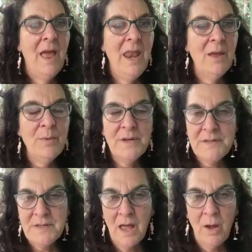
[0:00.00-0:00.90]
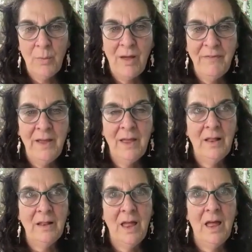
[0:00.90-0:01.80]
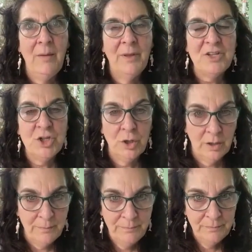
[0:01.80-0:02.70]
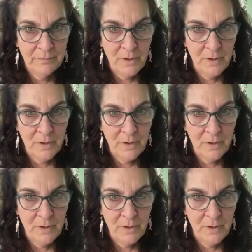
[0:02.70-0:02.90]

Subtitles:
And it was Raphael Mashiom